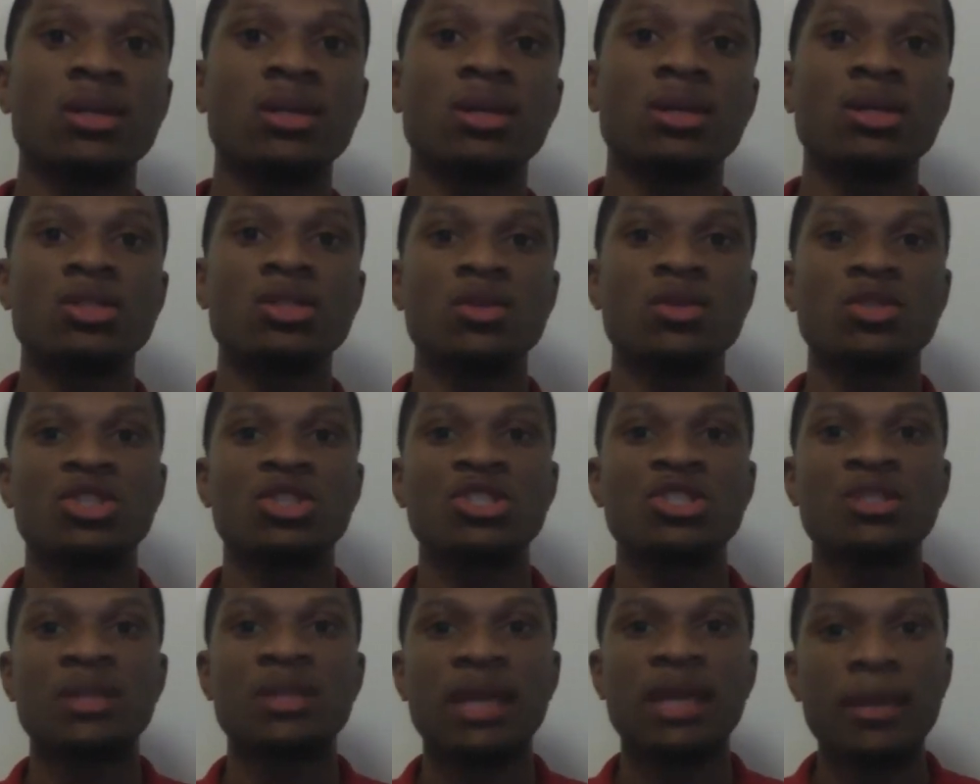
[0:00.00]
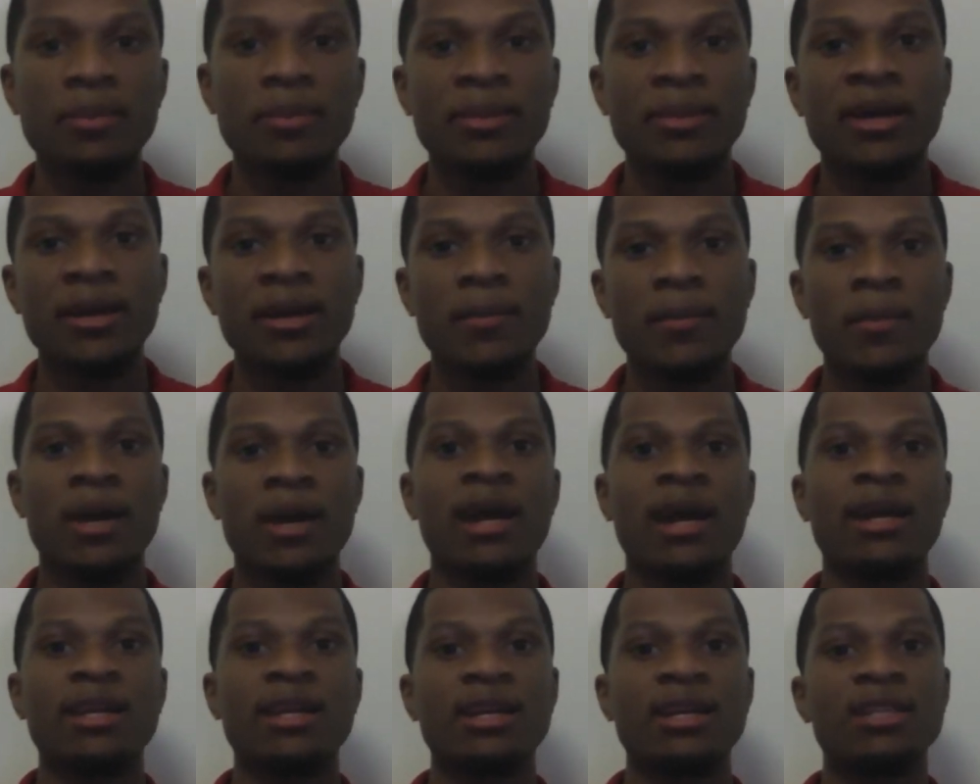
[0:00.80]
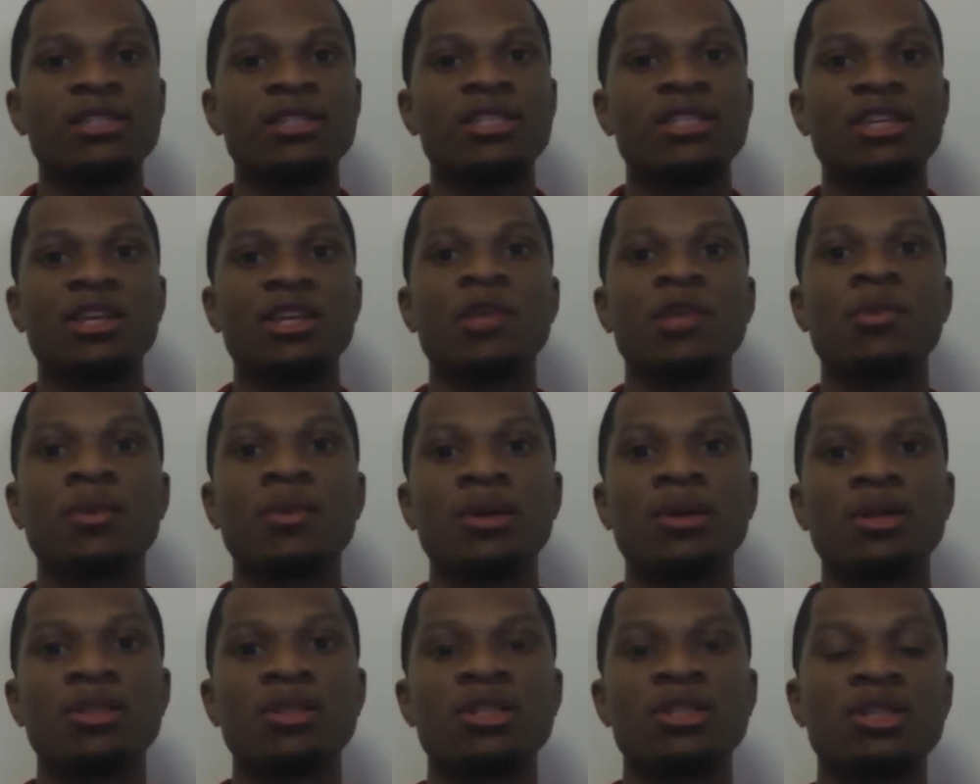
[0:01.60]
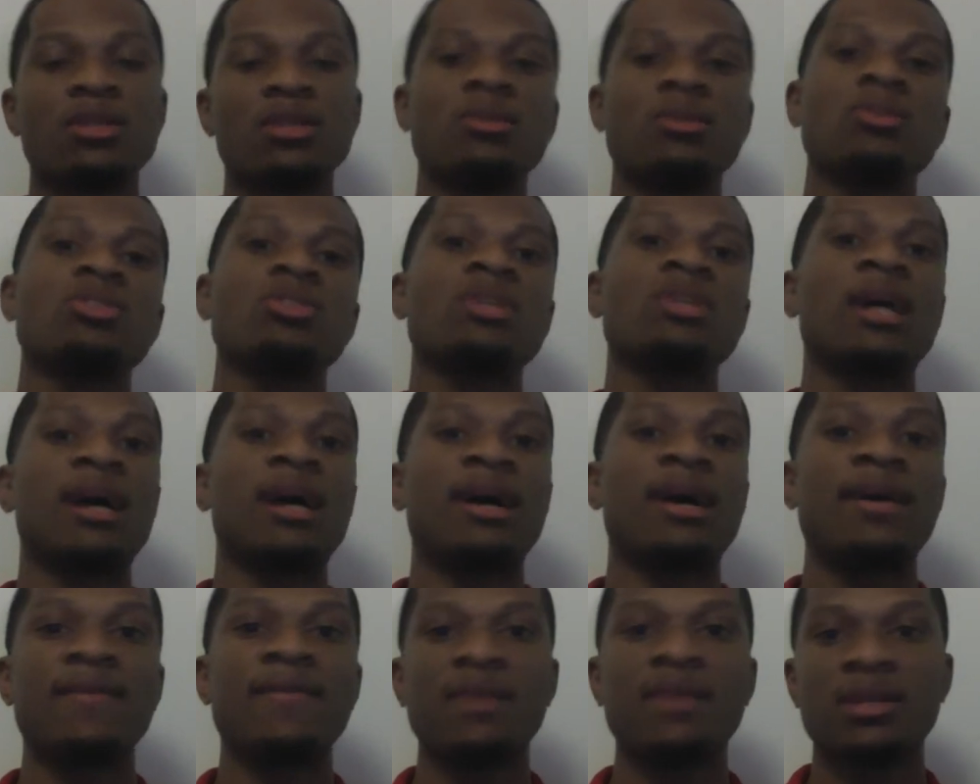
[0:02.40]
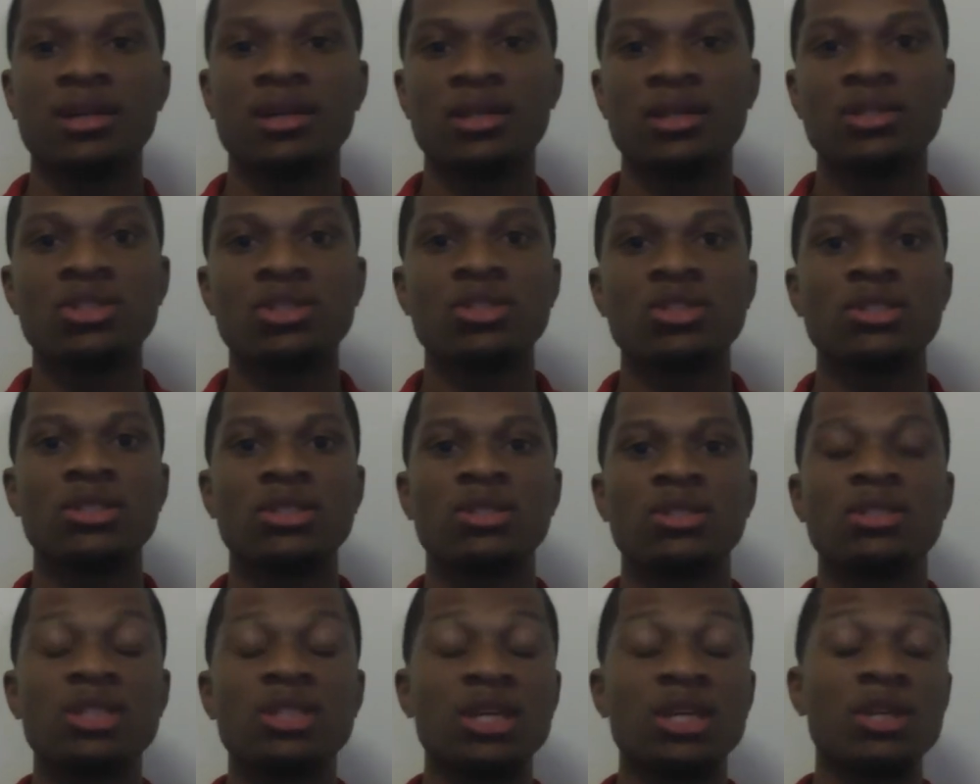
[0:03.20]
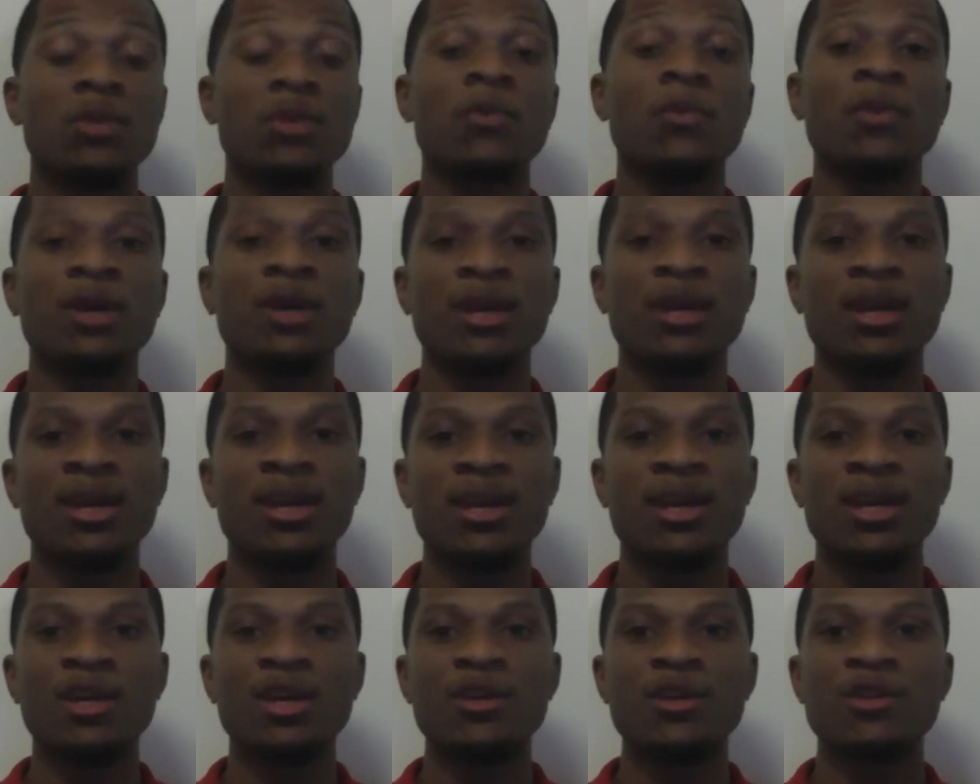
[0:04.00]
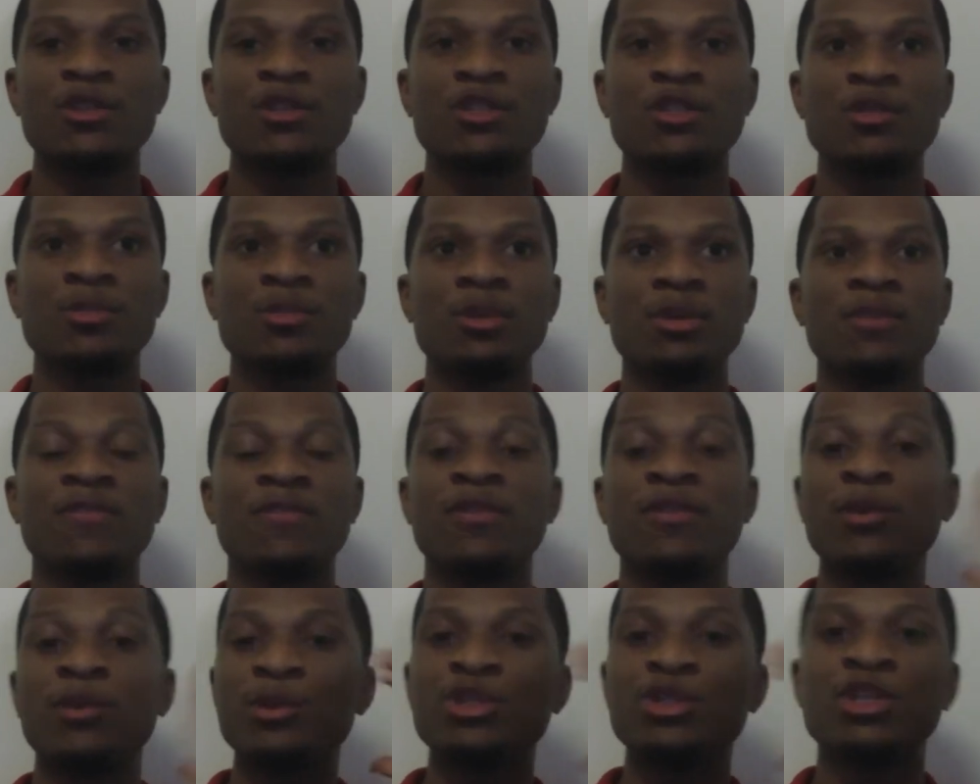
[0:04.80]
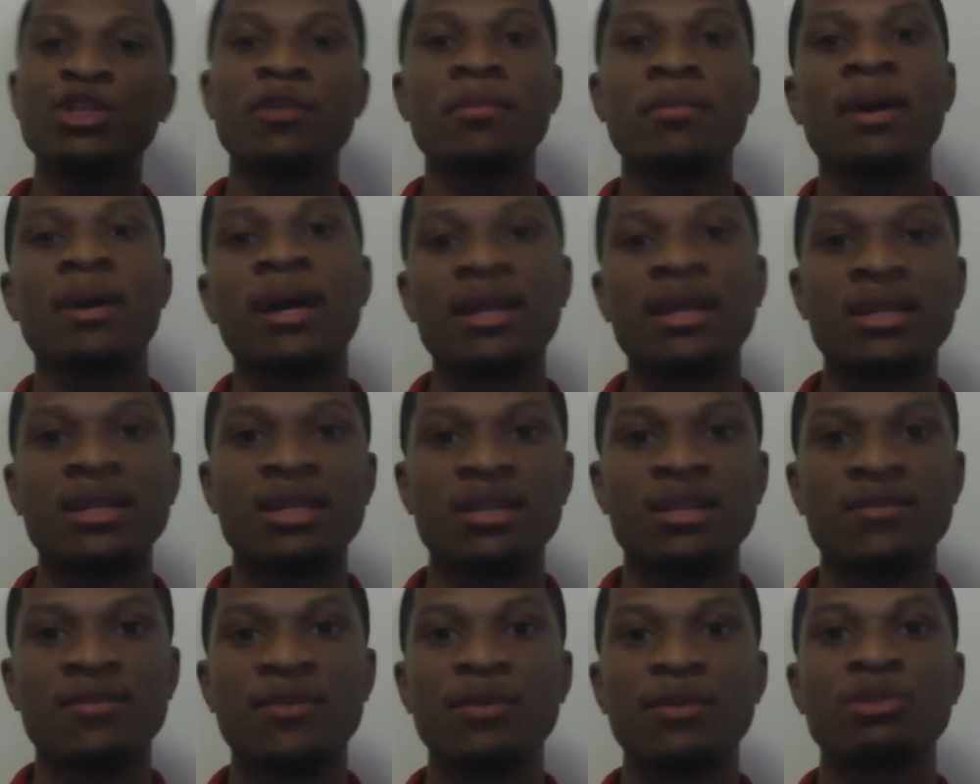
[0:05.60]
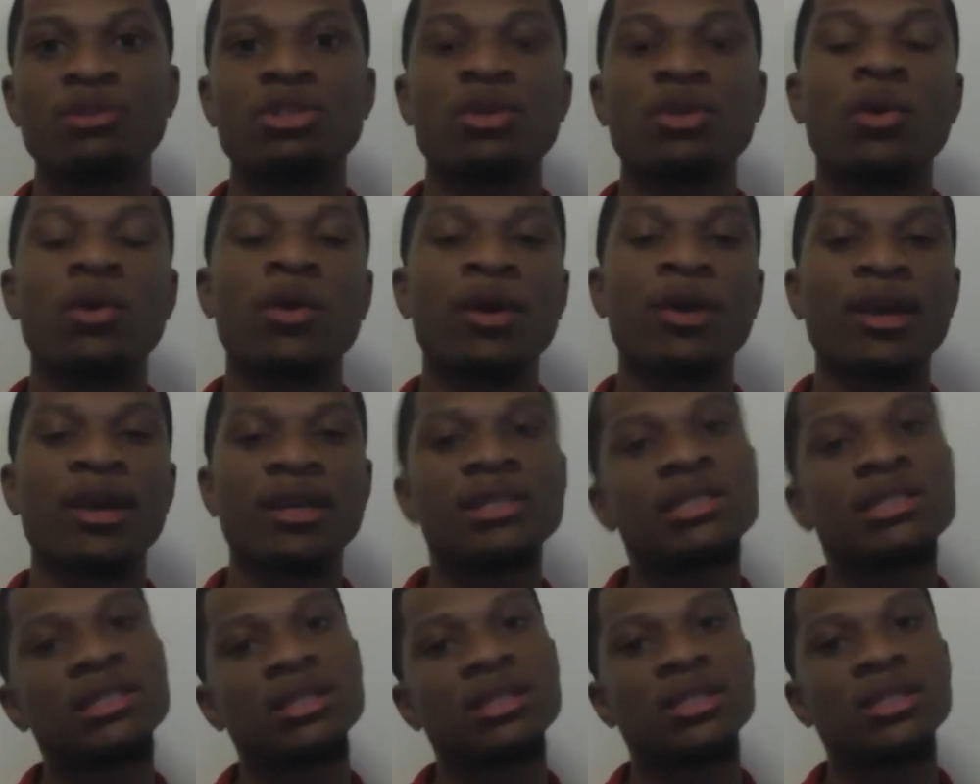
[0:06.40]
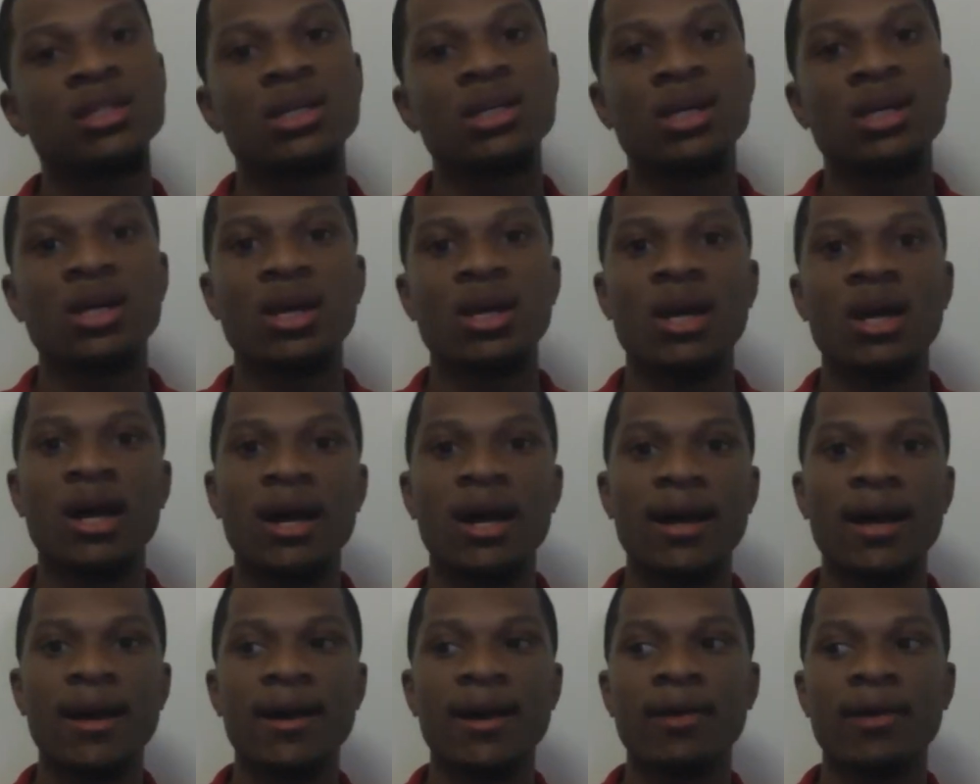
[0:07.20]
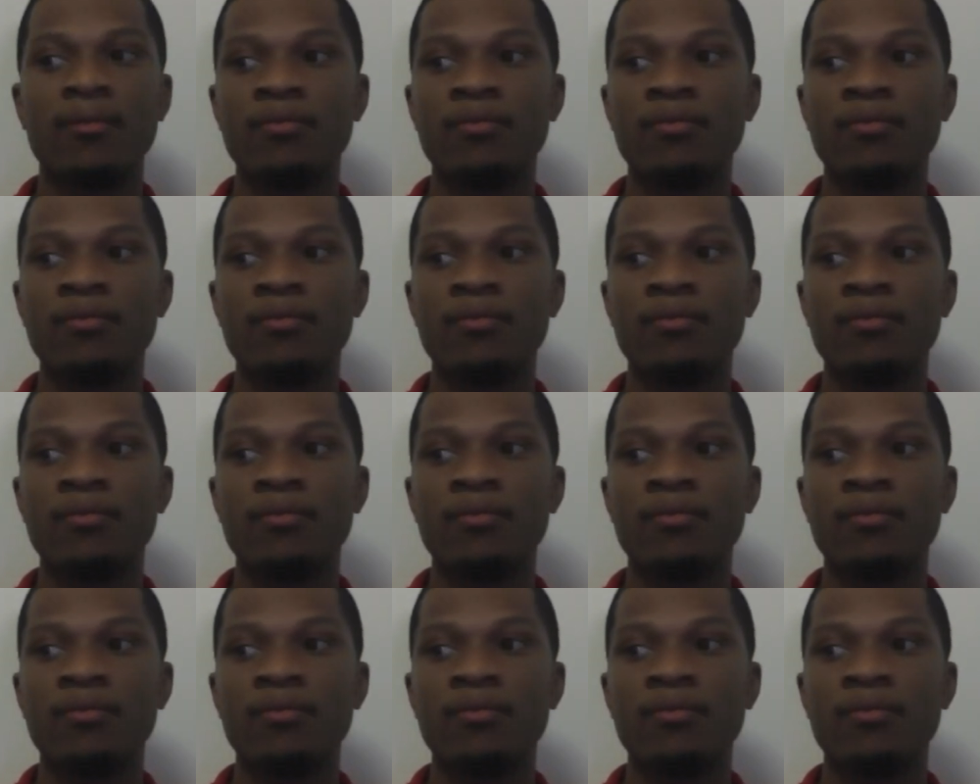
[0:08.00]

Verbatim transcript: So just keeping that in mind and continuing to strive and continuing to be future minded, future oriented um,